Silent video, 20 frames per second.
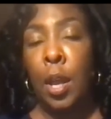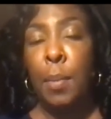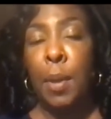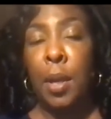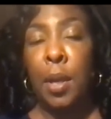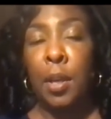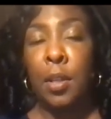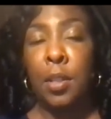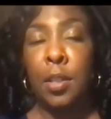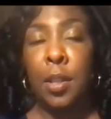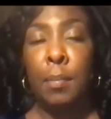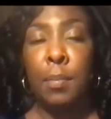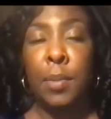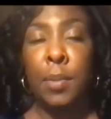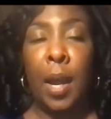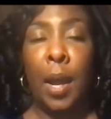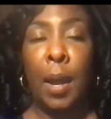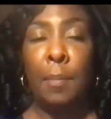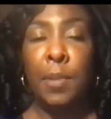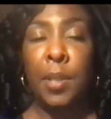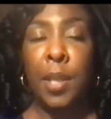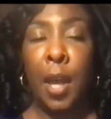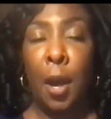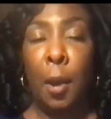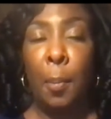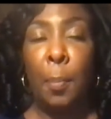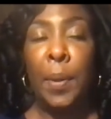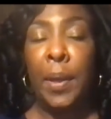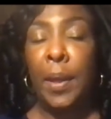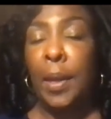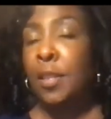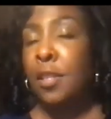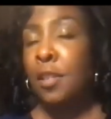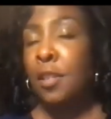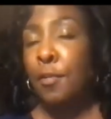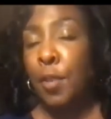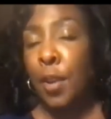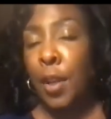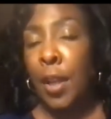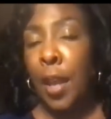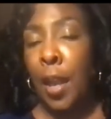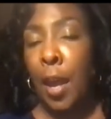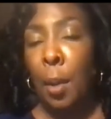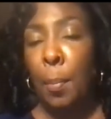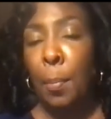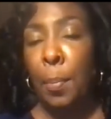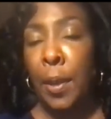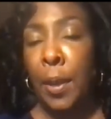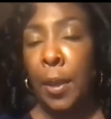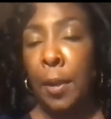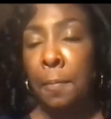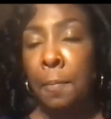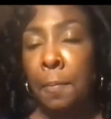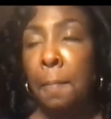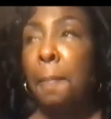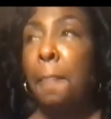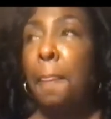because sometimes helping isn't really helping